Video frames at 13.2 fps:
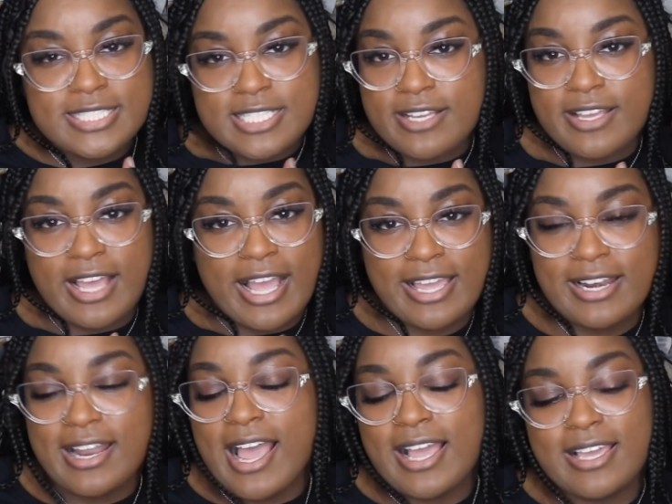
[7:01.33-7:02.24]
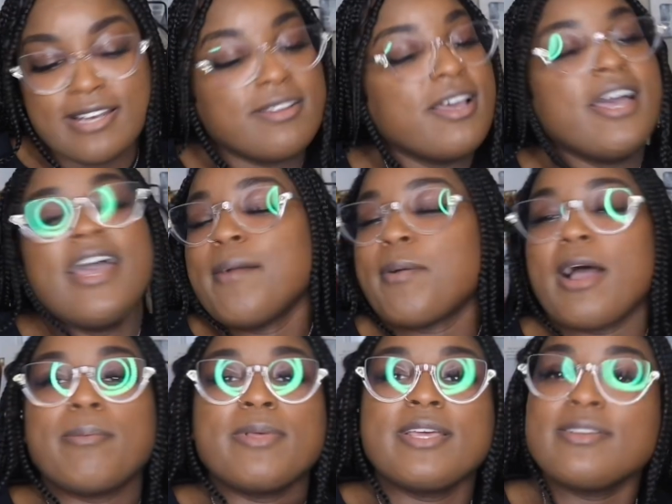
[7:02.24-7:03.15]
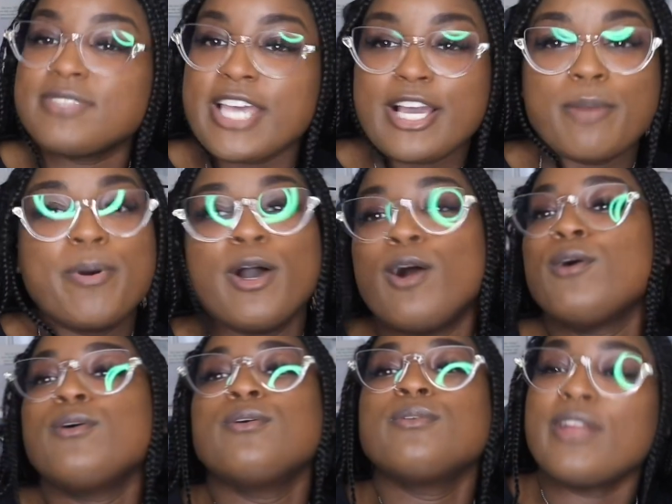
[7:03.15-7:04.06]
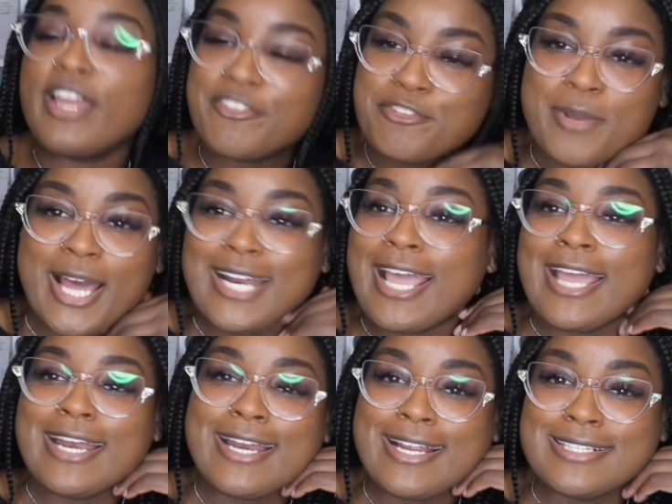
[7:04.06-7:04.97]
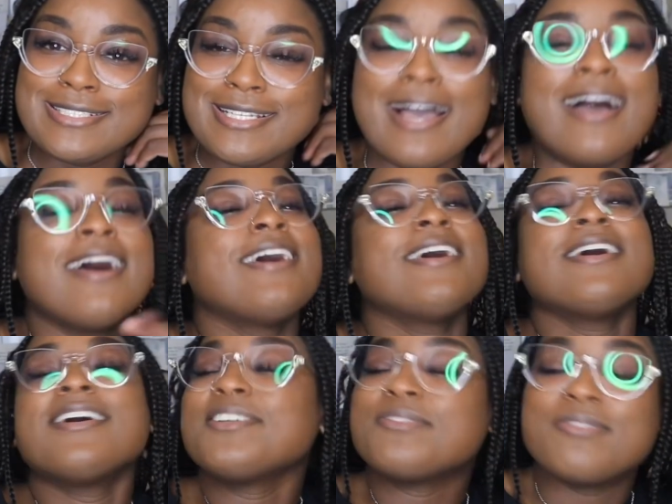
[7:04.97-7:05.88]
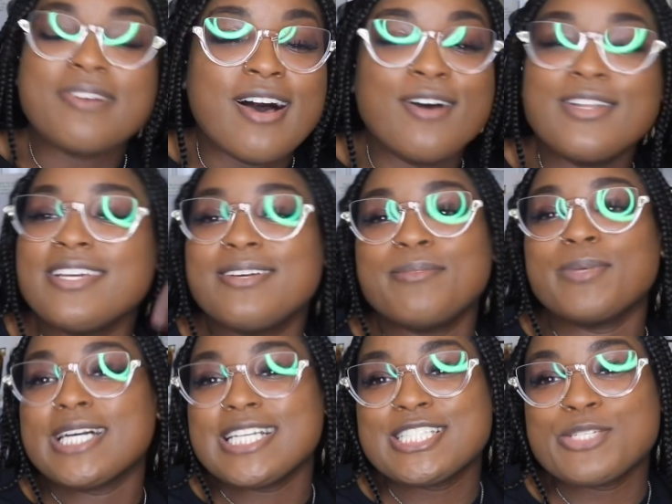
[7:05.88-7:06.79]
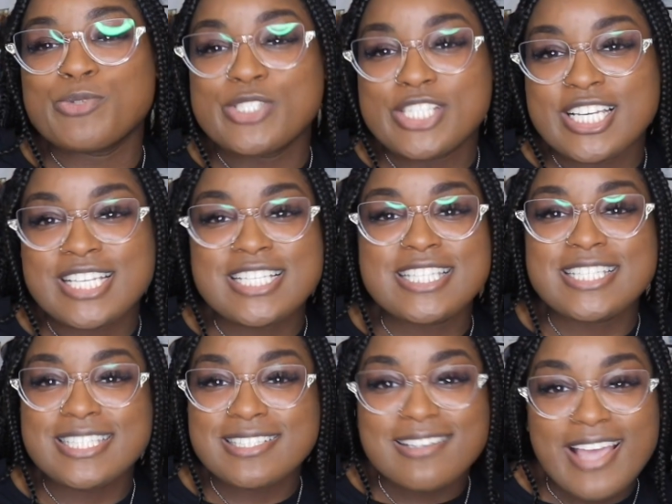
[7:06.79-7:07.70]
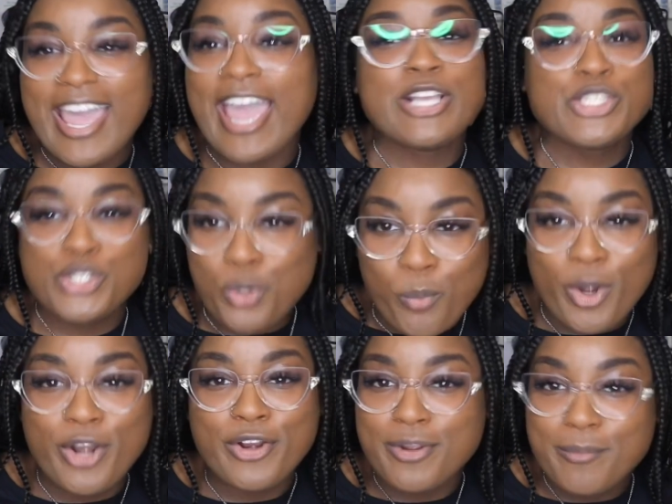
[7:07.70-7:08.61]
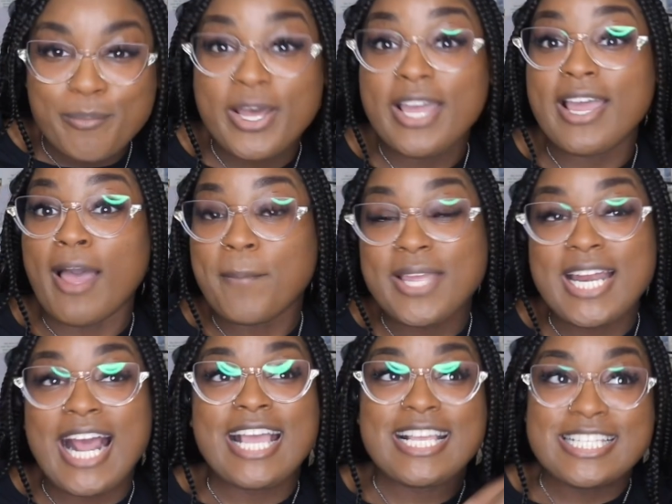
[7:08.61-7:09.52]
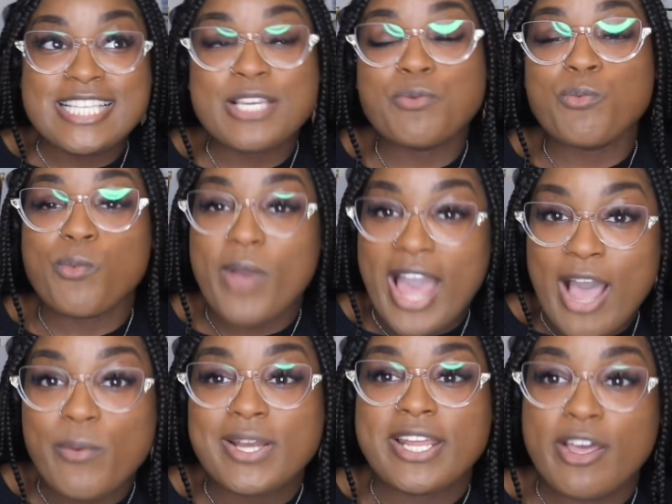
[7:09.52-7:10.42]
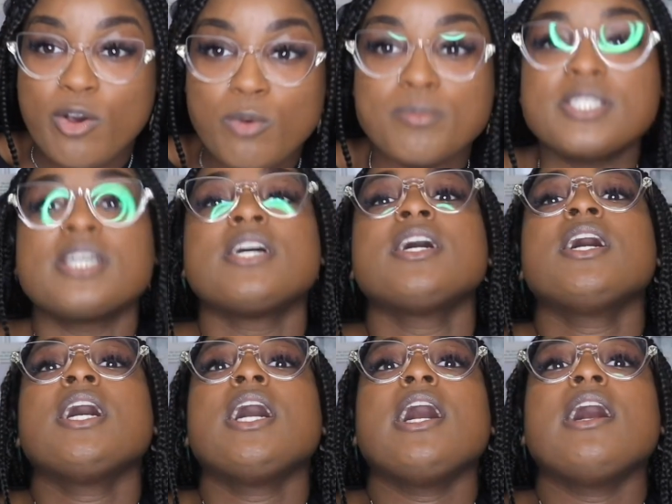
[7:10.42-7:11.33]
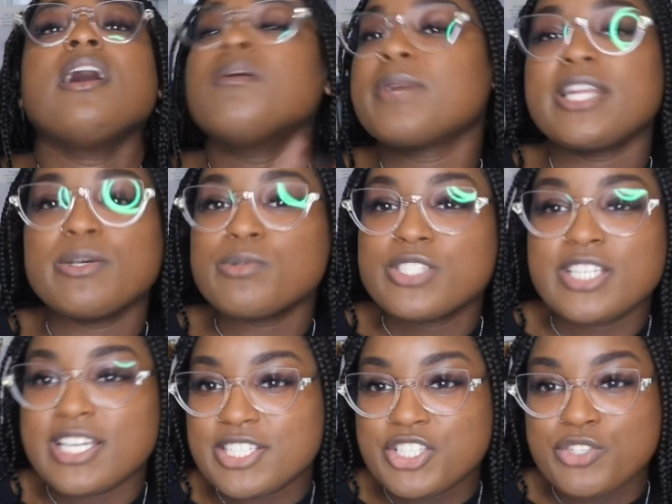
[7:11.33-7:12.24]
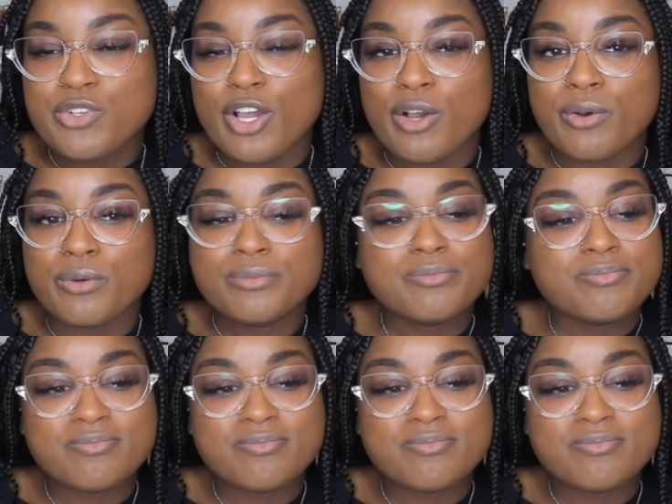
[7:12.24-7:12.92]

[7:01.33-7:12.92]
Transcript: and I can probably take a poll. Everybody hated ATI, only because it was just extra work. But I mean, I see how it helped. But it was just, you know,